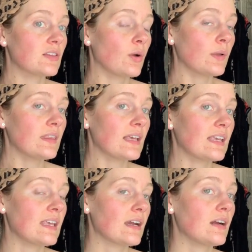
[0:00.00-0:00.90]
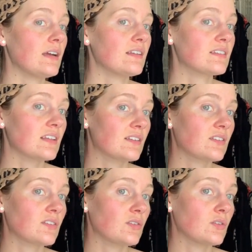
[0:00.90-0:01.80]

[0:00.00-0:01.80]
the only thing here is since